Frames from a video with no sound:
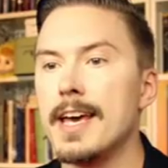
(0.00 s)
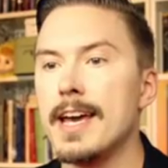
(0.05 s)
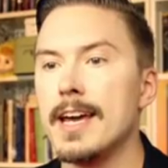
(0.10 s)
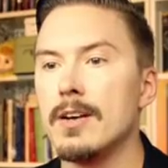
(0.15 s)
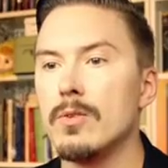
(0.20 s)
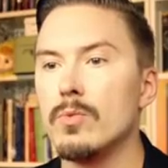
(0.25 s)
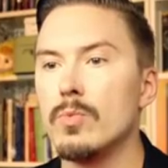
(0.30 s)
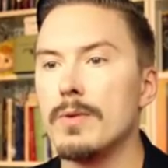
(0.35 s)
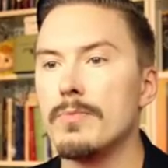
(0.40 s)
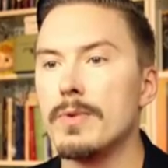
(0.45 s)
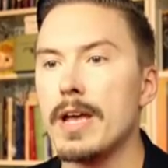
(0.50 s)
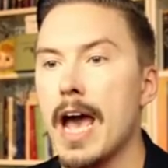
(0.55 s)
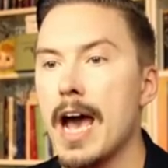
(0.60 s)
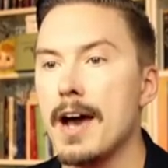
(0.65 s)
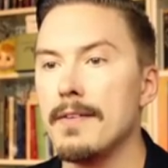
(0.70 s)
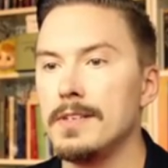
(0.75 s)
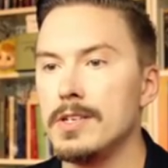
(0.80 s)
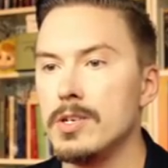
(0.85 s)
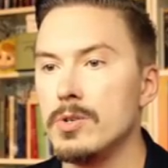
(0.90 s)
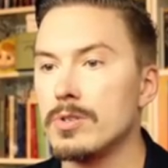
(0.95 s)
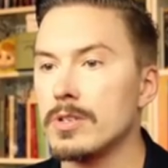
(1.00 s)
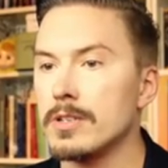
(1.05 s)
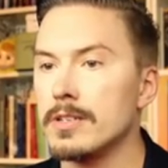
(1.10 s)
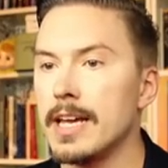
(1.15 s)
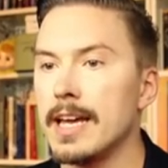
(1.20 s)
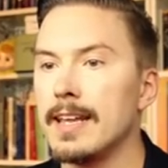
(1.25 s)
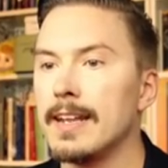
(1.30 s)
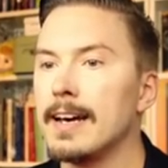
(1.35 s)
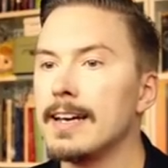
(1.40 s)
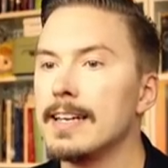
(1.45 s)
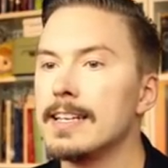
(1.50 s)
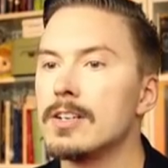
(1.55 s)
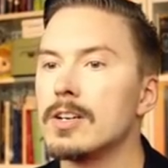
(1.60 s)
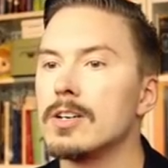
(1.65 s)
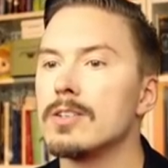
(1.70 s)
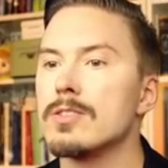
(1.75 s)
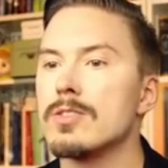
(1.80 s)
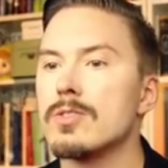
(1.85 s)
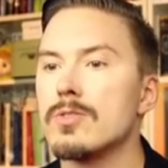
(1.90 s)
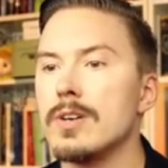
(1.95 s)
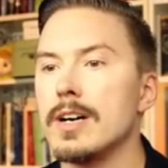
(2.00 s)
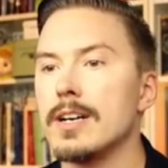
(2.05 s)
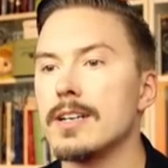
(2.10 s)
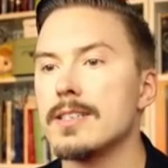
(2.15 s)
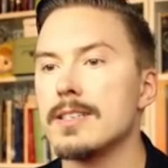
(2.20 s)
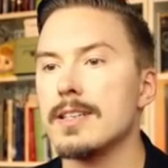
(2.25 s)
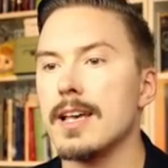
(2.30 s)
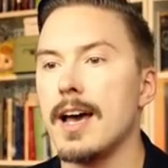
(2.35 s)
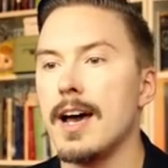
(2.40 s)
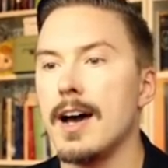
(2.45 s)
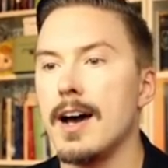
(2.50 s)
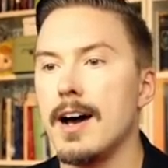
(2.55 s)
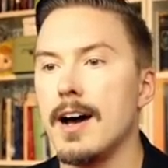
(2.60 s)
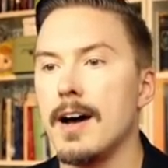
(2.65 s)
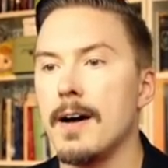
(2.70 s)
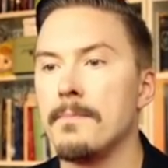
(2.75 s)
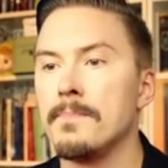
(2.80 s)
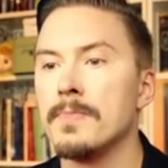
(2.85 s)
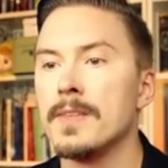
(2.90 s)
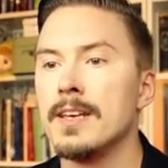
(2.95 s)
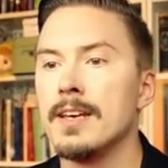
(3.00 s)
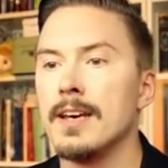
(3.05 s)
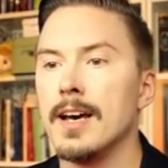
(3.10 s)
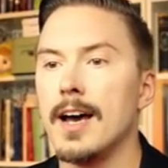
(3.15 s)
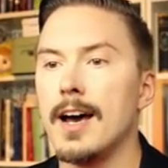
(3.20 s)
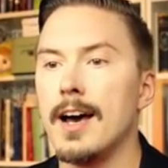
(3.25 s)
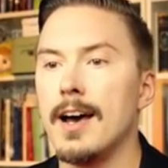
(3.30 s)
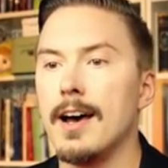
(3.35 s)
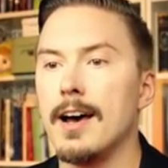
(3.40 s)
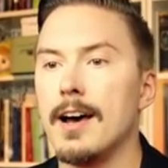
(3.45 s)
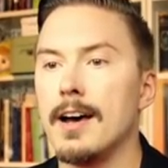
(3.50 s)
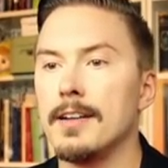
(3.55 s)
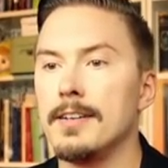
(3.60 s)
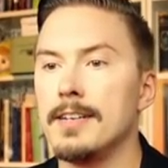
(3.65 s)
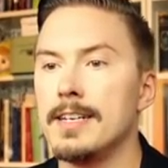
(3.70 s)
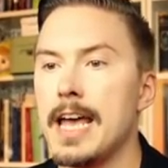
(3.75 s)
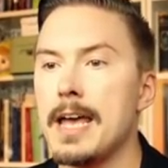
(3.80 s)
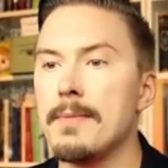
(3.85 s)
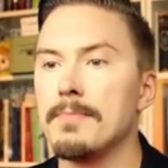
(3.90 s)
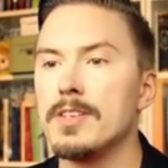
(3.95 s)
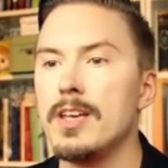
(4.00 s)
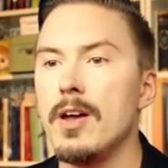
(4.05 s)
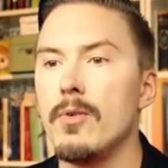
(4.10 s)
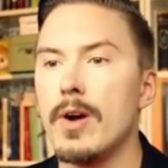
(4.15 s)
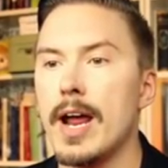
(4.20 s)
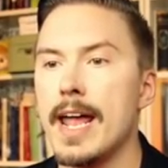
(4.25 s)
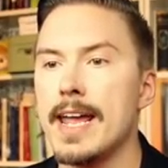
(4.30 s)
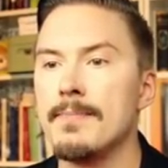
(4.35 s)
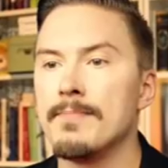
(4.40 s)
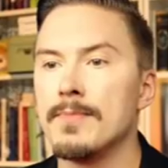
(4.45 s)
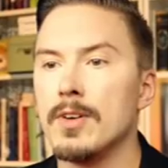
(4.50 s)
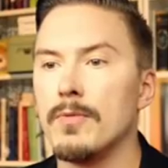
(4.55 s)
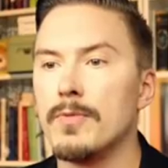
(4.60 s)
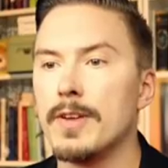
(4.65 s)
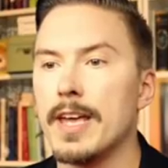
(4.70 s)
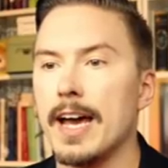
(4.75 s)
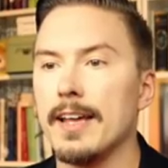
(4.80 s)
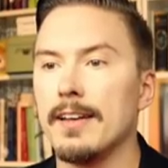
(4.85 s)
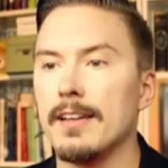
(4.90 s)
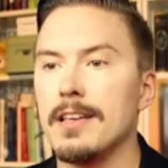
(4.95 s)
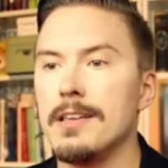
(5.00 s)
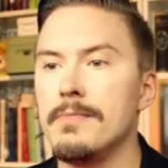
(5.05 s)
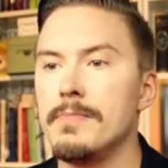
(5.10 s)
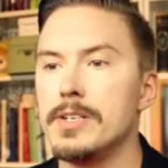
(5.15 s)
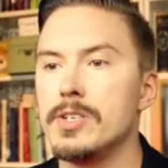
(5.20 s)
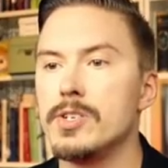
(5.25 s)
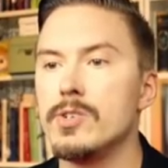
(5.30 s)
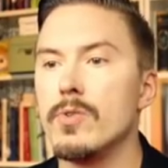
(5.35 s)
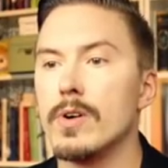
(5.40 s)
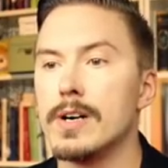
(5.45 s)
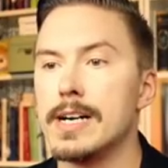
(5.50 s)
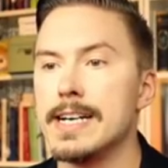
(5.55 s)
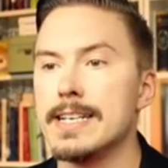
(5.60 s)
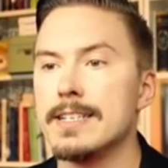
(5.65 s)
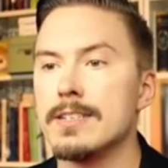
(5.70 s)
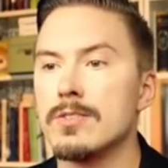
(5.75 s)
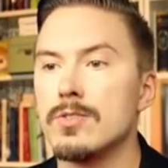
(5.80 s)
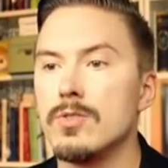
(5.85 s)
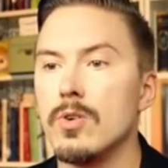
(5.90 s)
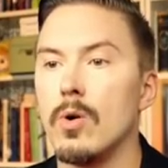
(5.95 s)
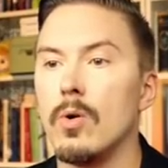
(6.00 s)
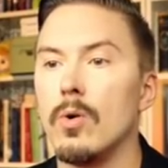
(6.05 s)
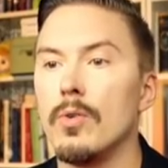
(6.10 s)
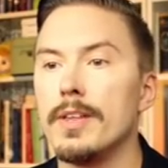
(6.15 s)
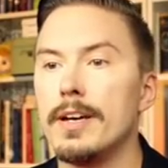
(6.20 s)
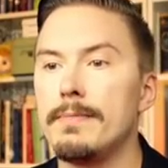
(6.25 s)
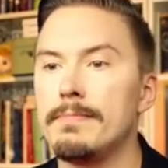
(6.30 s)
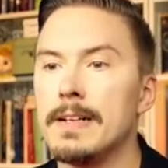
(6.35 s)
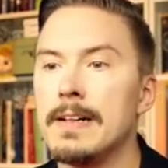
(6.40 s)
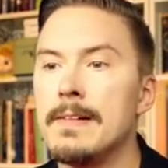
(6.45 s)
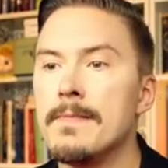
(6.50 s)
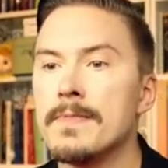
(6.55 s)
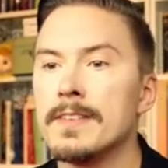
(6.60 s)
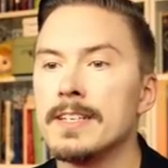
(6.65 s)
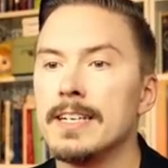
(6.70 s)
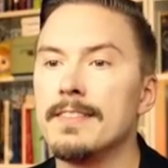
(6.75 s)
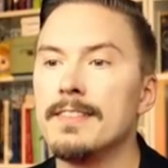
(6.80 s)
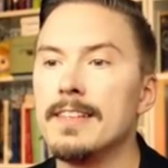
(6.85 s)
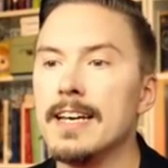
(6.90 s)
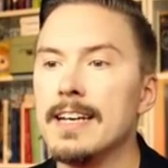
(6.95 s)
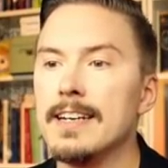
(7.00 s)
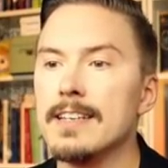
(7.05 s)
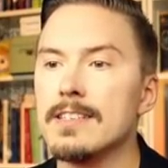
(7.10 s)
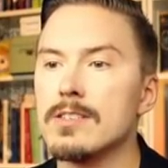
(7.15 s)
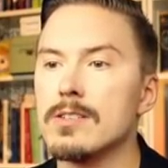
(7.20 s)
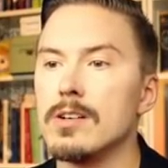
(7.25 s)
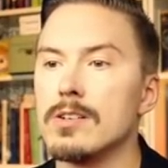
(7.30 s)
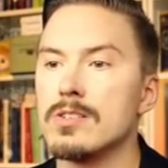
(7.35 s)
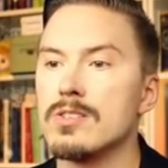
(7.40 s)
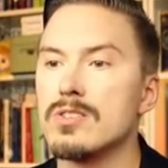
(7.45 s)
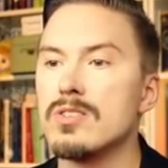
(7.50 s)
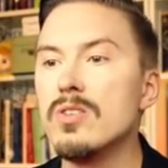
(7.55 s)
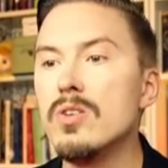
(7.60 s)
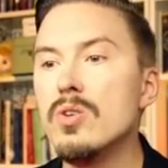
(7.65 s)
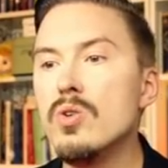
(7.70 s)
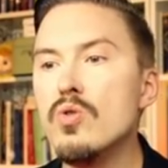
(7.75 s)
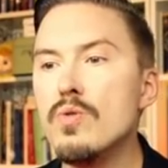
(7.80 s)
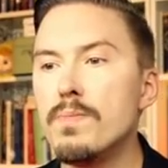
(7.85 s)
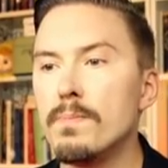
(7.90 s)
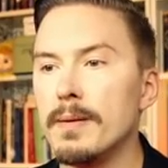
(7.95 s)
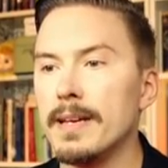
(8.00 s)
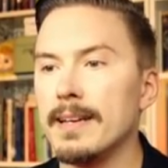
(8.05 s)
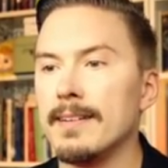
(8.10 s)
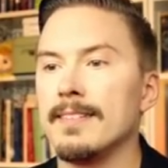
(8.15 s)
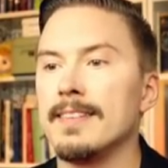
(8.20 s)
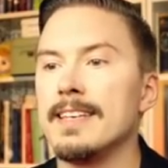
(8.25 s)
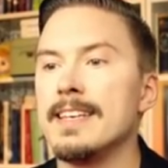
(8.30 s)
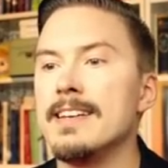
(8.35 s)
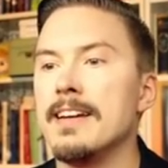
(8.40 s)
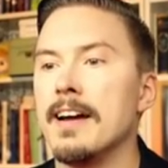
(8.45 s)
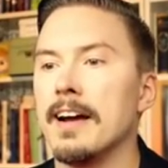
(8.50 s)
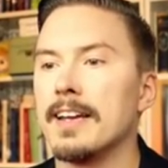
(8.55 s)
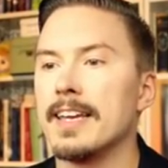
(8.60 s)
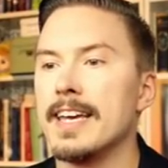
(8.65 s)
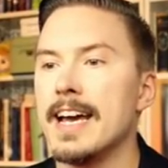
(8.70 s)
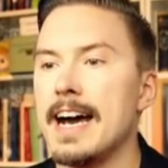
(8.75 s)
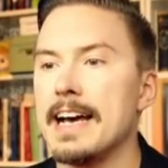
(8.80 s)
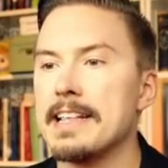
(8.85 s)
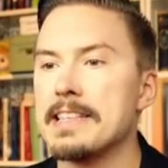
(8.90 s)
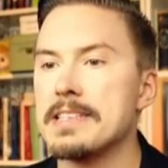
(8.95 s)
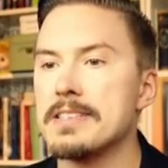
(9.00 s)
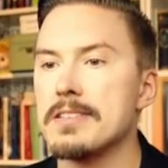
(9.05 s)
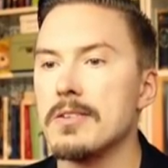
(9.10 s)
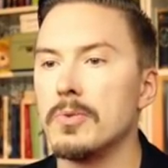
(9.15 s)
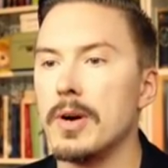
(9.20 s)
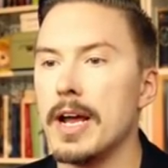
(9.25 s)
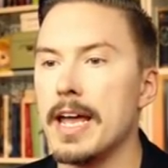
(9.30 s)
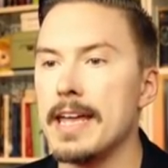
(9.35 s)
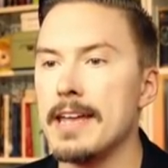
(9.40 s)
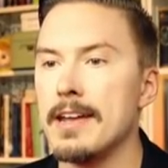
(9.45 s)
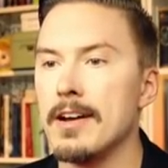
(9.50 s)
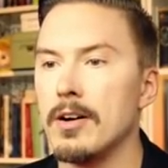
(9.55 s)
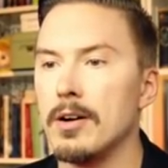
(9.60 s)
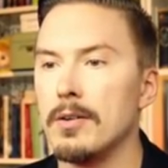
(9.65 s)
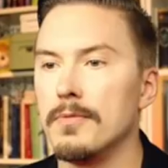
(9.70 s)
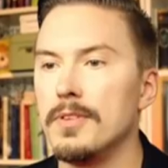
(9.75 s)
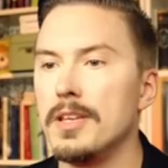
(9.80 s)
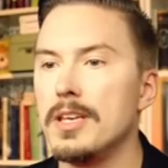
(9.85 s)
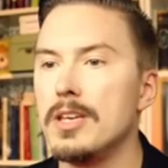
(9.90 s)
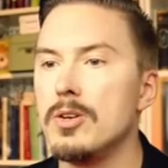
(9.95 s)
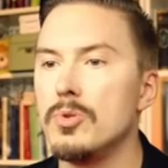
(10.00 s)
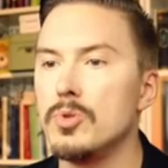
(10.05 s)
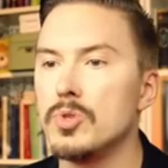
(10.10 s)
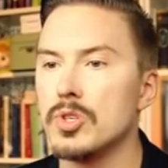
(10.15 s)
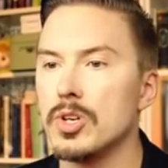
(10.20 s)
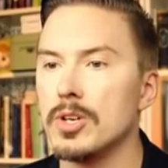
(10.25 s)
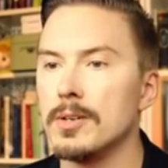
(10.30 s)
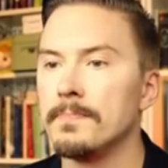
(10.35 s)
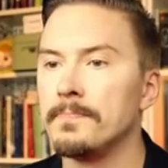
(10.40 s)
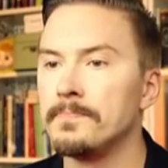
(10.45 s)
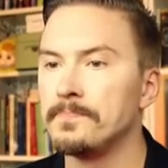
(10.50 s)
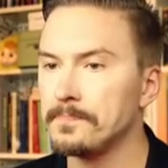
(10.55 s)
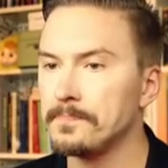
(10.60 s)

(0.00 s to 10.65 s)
then when we have the user data, it constructs an empty array of cat image URIs to hold them, and then it starts looping the cats array of the user,